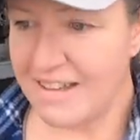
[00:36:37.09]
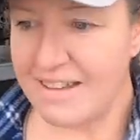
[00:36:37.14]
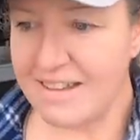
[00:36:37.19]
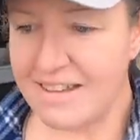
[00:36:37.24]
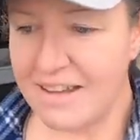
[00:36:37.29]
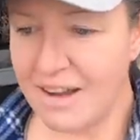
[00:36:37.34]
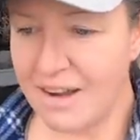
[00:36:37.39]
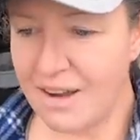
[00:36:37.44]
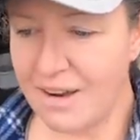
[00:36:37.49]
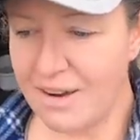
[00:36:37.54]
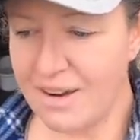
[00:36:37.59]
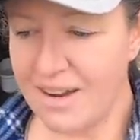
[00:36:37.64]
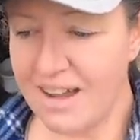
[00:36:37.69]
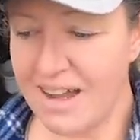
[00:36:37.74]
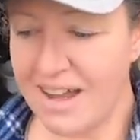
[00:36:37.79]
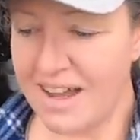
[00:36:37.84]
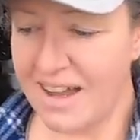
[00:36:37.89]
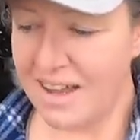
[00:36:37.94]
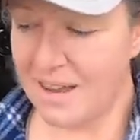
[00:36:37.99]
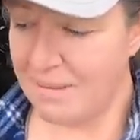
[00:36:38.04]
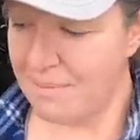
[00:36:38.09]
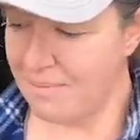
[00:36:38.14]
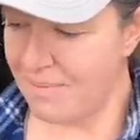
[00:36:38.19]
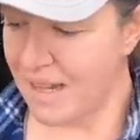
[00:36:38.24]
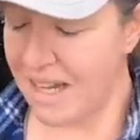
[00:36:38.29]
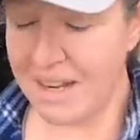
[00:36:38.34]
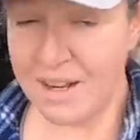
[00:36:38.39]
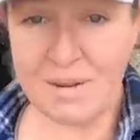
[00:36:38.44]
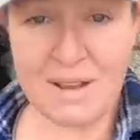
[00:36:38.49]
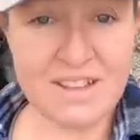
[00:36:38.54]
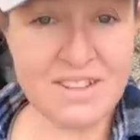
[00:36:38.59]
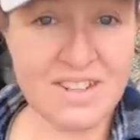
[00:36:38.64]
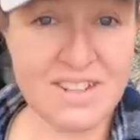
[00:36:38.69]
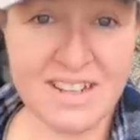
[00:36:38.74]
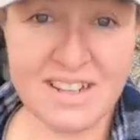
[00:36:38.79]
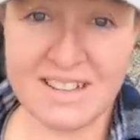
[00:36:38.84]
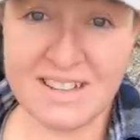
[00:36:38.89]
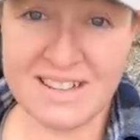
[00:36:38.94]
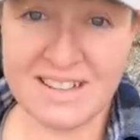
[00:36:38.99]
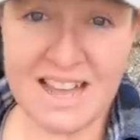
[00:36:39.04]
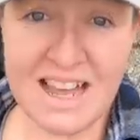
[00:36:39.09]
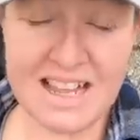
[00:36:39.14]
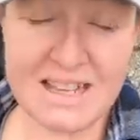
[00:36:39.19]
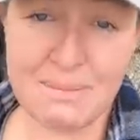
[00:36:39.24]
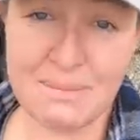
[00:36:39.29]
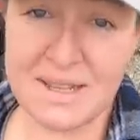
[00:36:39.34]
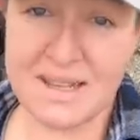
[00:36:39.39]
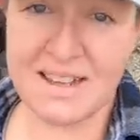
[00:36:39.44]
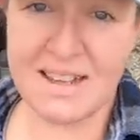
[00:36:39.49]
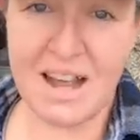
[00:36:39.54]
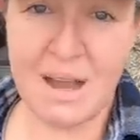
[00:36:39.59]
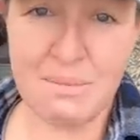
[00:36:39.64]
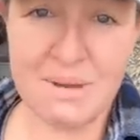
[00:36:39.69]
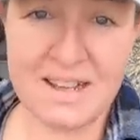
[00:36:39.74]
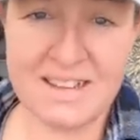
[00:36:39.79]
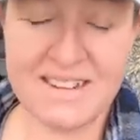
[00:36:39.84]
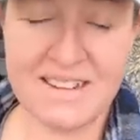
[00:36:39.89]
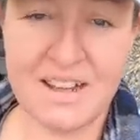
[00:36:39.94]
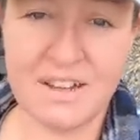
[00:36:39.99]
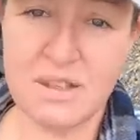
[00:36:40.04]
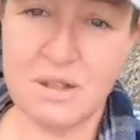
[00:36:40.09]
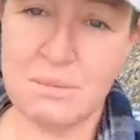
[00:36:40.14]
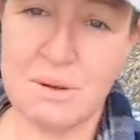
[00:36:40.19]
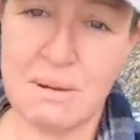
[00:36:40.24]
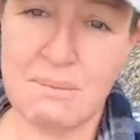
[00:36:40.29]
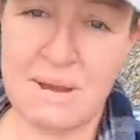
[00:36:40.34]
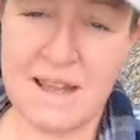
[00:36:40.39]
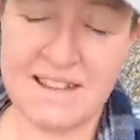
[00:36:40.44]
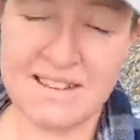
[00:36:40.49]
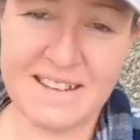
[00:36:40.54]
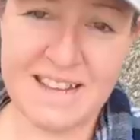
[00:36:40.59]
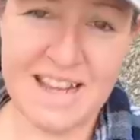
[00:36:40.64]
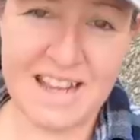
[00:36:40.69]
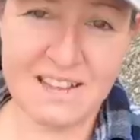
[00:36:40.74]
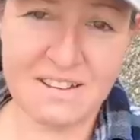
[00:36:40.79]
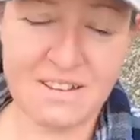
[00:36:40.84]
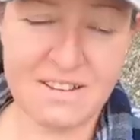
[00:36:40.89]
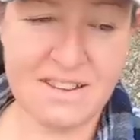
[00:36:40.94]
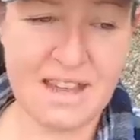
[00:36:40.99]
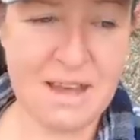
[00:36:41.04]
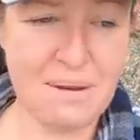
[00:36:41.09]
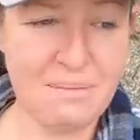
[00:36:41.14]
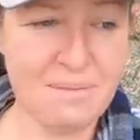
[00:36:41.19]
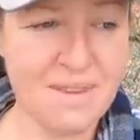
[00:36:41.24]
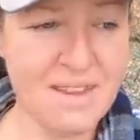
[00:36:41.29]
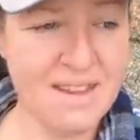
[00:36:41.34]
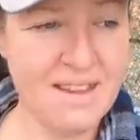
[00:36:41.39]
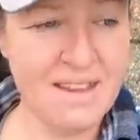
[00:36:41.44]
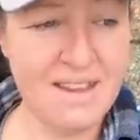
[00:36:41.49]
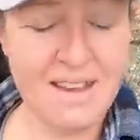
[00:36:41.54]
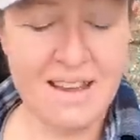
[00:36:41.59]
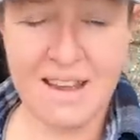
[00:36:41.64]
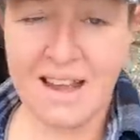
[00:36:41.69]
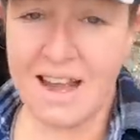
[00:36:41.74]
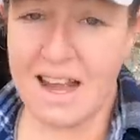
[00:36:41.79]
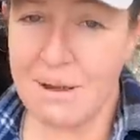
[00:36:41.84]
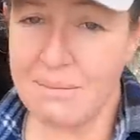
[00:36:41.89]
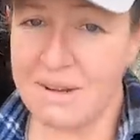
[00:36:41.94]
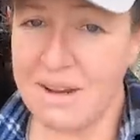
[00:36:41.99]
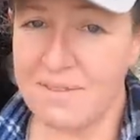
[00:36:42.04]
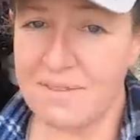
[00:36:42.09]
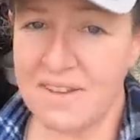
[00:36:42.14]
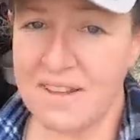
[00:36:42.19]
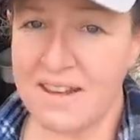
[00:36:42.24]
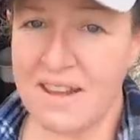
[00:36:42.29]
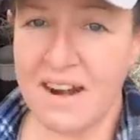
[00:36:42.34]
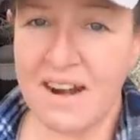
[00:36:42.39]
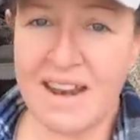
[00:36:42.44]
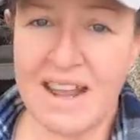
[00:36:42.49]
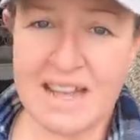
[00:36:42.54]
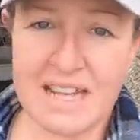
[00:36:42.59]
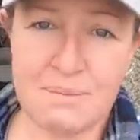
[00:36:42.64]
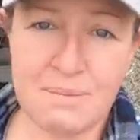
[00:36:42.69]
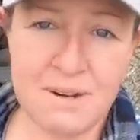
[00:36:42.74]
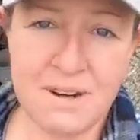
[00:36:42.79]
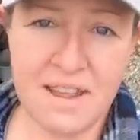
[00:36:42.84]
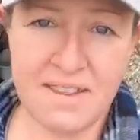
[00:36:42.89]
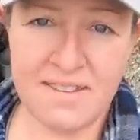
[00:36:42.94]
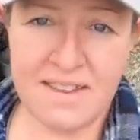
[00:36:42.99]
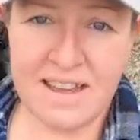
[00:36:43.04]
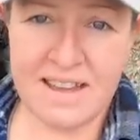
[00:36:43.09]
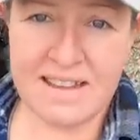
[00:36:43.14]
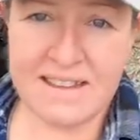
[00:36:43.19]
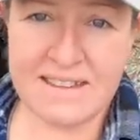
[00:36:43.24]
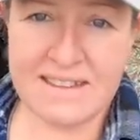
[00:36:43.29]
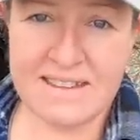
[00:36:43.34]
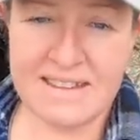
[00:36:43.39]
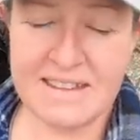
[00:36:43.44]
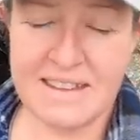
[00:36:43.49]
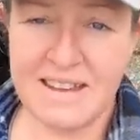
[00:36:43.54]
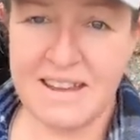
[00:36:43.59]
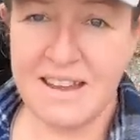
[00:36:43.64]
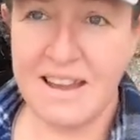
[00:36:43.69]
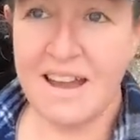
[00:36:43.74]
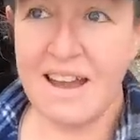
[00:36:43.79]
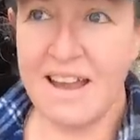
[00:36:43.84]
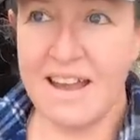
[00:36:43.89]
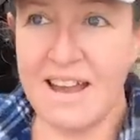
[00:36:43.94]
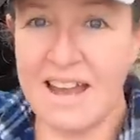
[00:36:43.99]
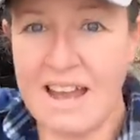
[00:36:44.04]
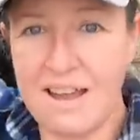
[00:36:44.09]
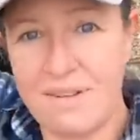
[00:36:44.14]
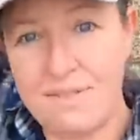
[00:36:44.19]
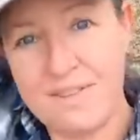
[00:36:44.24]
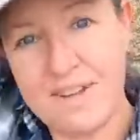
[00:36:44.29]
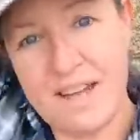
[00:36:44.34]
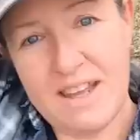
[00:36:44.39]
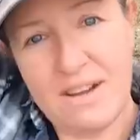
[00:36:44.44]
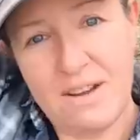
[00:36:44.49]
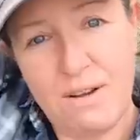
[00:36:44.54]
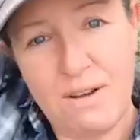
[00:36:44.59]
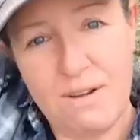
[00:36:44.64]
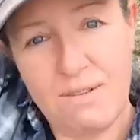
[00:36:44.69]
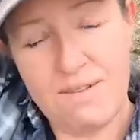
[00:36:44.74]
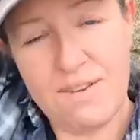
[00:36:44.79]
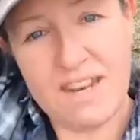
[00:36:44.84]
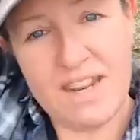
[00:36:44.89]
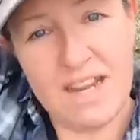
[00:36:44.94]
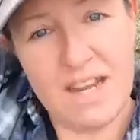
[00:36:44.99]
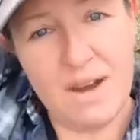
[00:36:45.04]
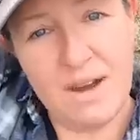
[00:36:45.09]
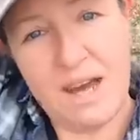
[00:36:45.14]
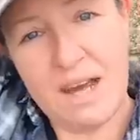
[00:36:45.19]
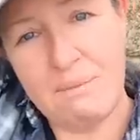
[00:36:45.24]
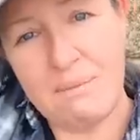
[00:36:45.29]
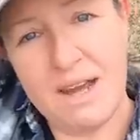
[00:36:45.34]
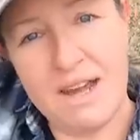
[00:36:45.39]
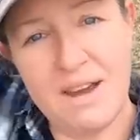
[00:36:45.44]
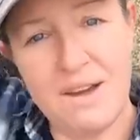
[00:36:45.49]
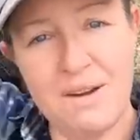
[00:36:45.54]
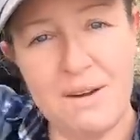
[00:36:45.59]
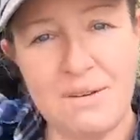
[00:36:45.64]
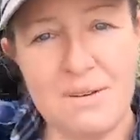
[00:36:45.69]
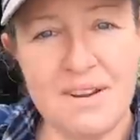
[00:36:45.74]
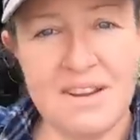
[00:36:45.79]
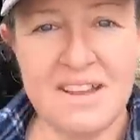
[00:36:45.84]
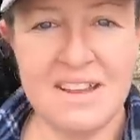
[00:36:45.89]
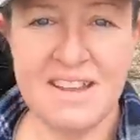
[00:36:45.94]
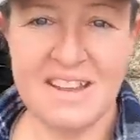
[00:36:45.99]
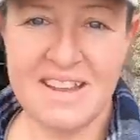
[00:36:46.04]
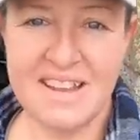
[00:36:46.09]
So any questions, ask me in the comments and I'll do my best to answer them. I'm definitely not an expert on this. I have done a whole video on my own